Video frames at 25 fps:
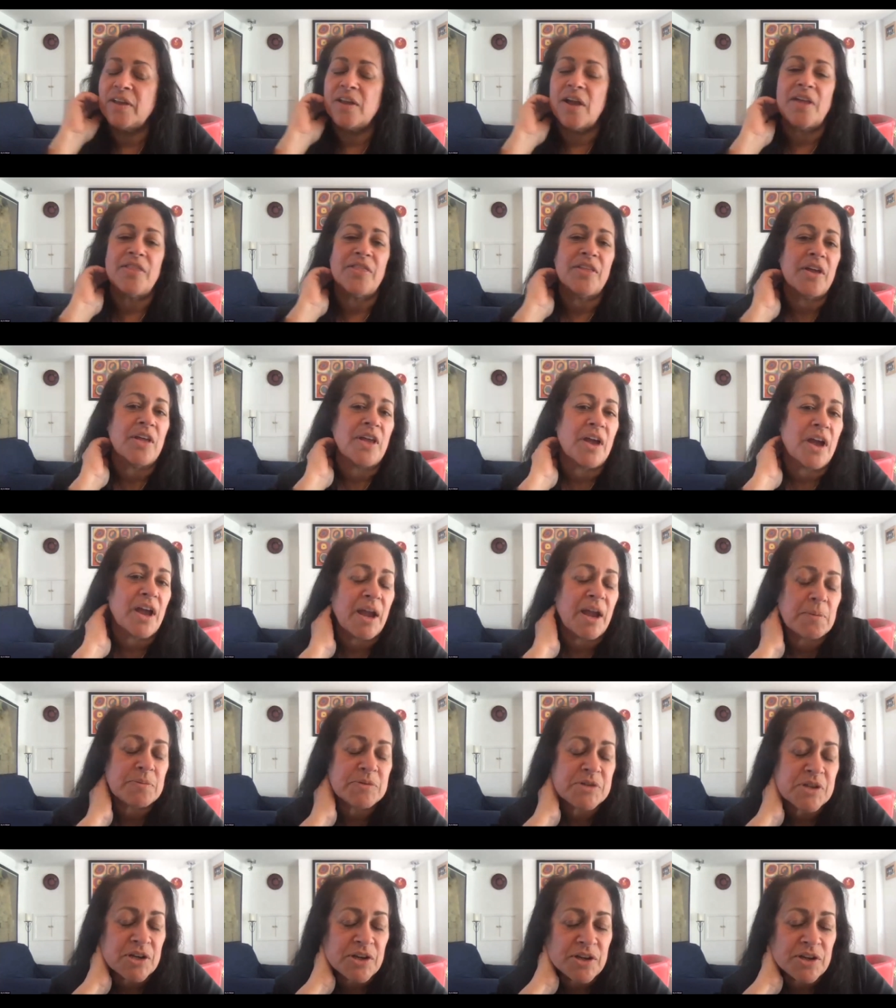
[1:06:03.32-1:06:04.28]
I
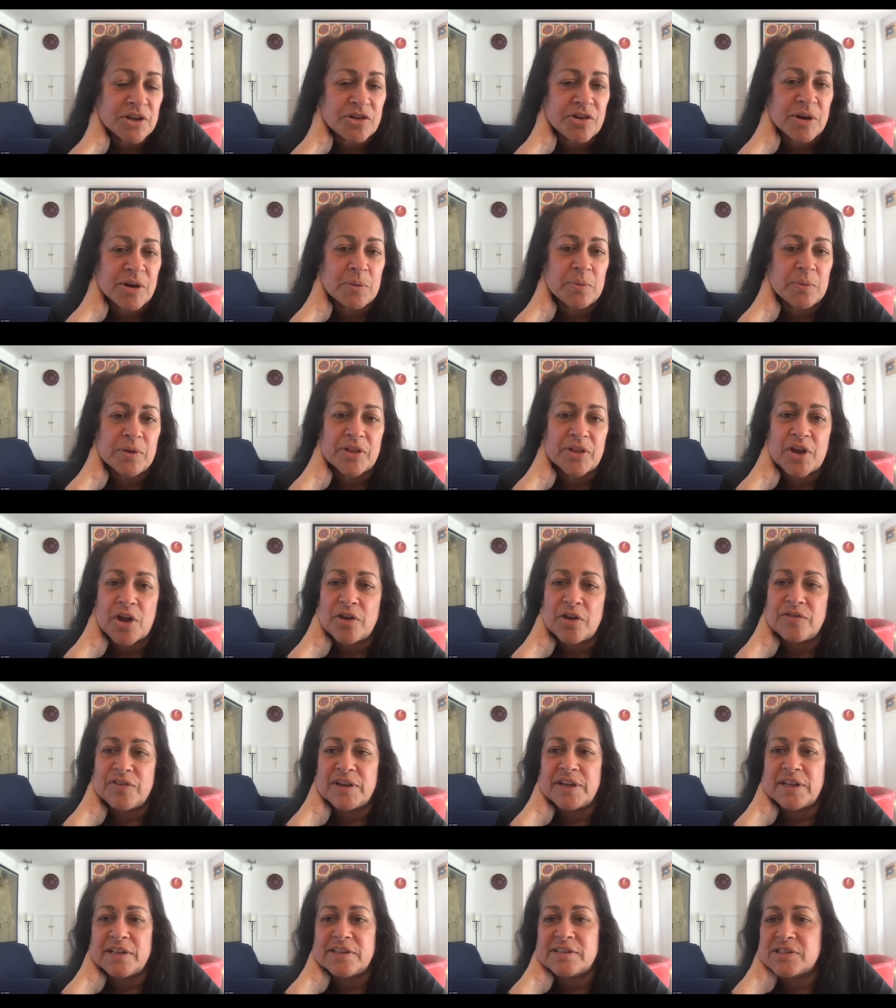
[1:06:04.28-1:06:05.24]
absolutely agree with
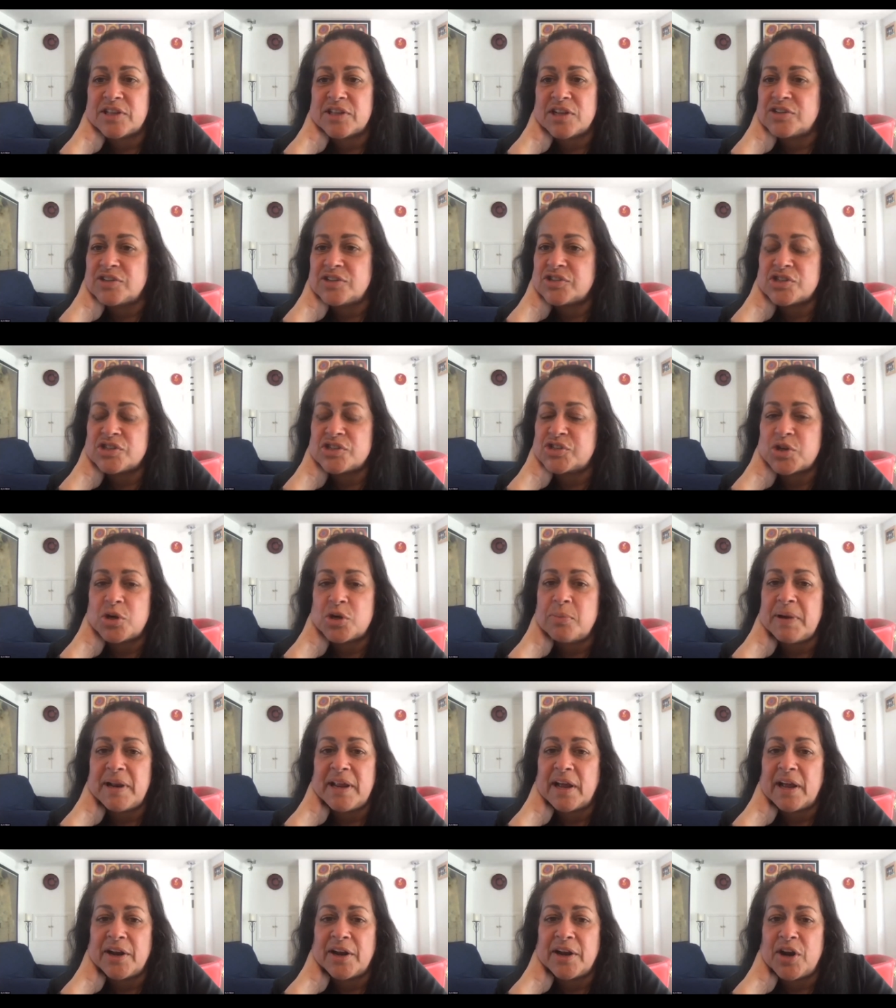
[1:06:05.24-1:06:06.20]
COVID. There's just too
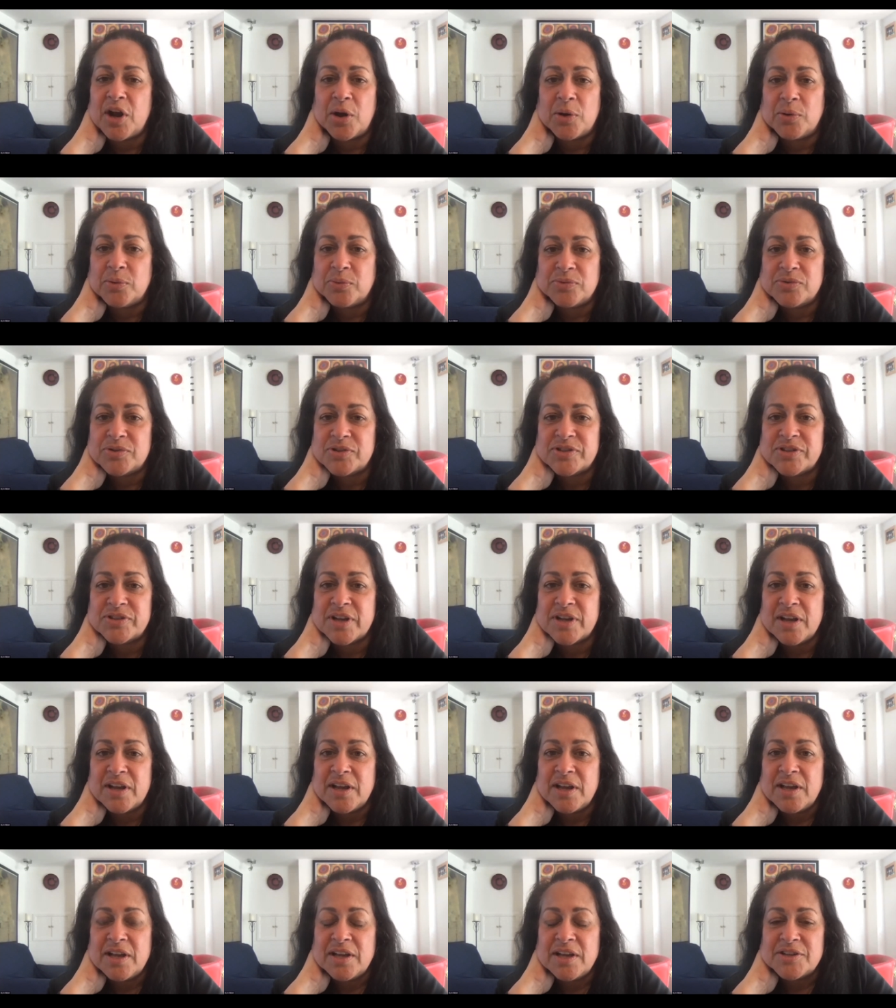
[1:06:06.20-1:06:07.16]
many unknowns,
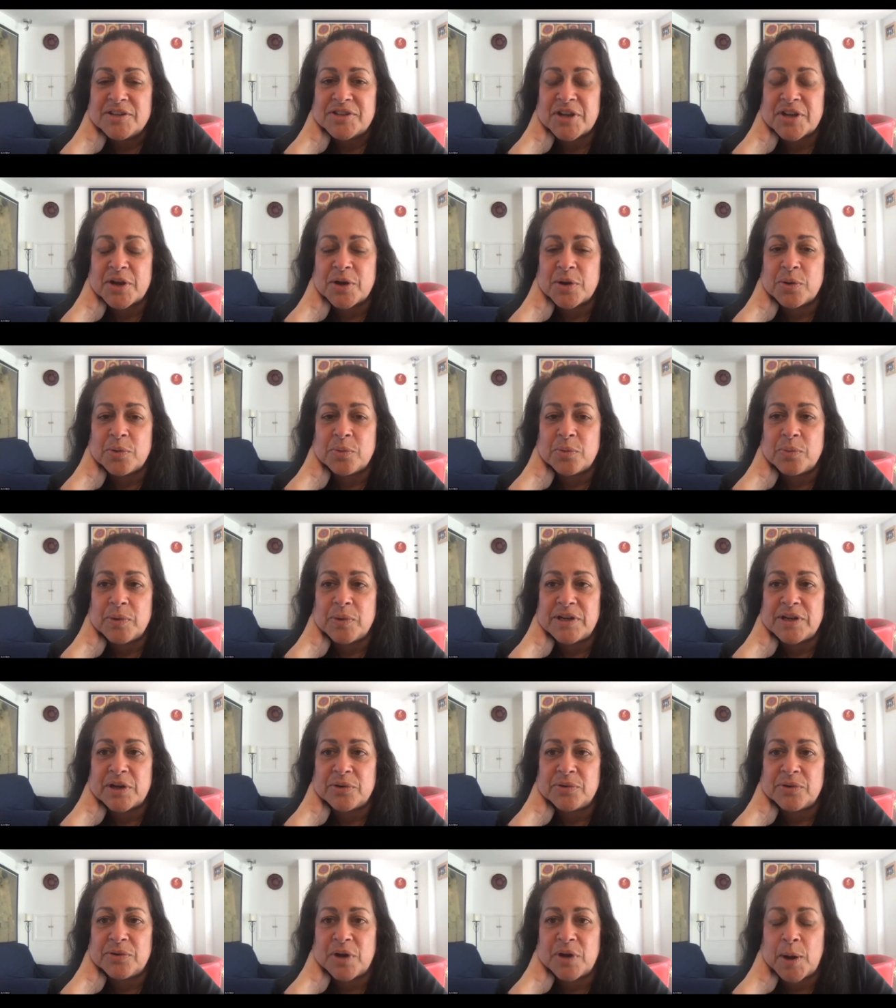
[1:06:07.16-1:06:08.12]
so we
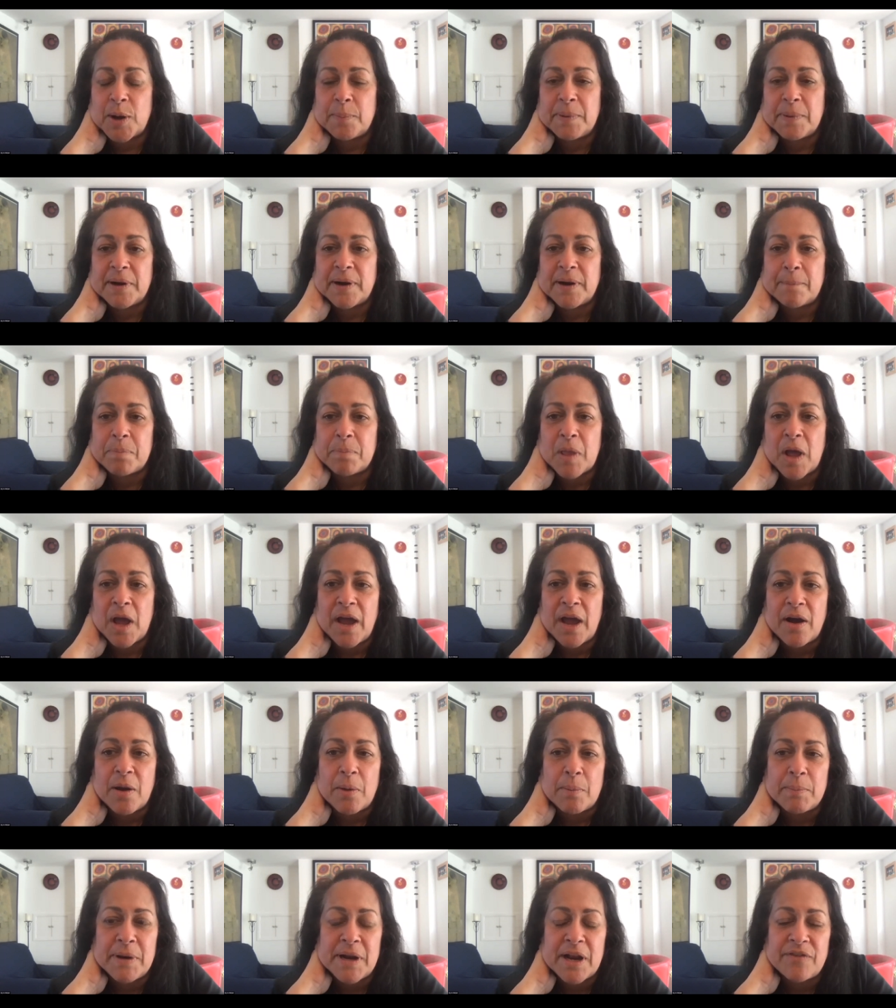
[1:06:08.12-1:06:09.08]
don't know. But
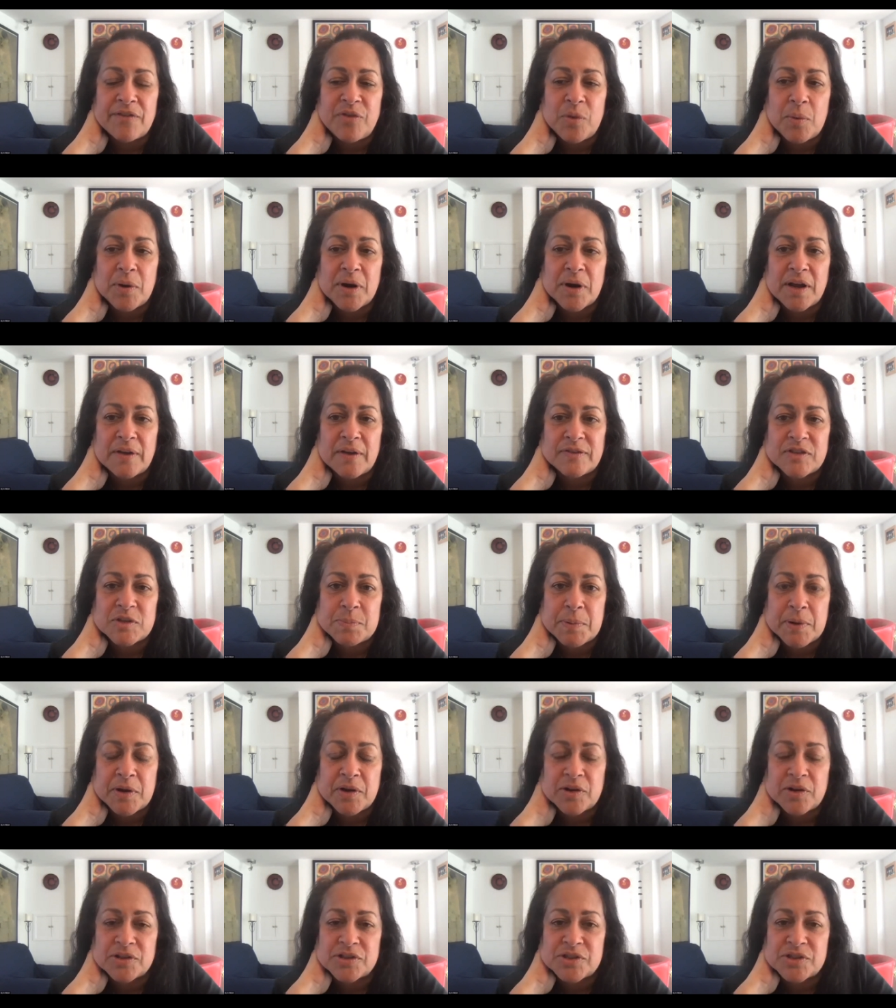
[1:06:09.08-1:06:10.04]
I mean, everyone I've
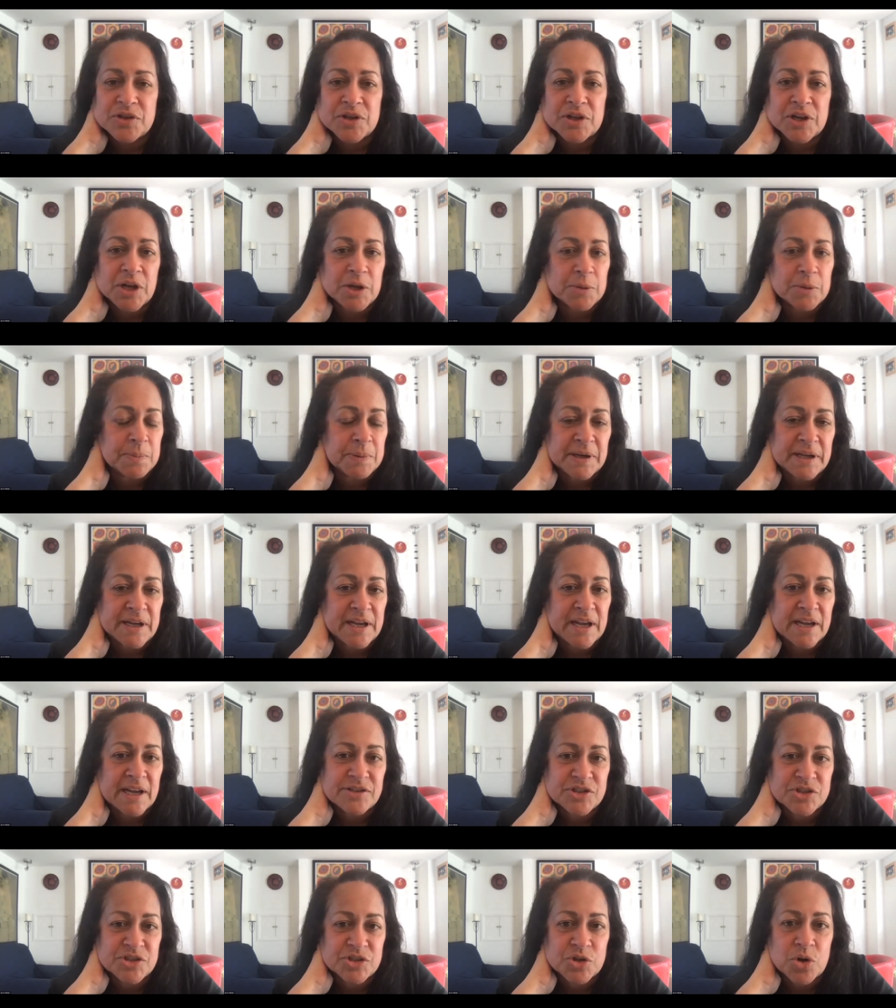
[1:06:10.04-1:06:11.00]
spoken to globally
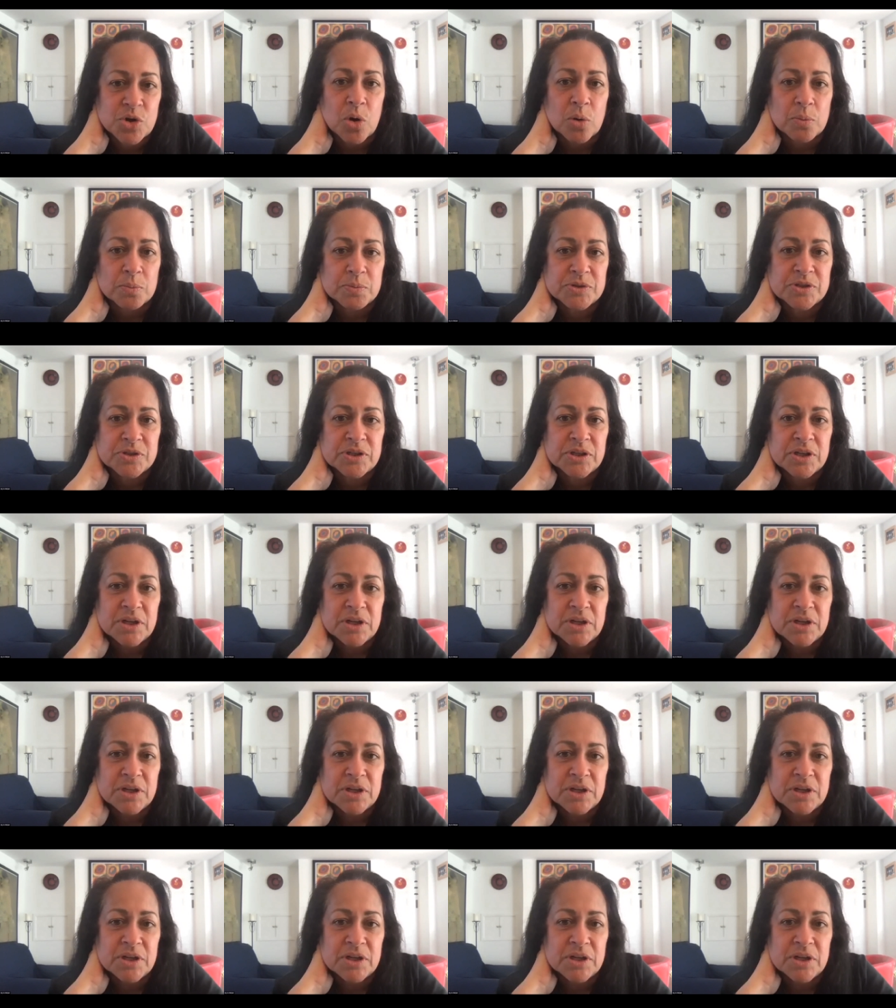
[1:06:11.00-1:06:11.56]
has stopped.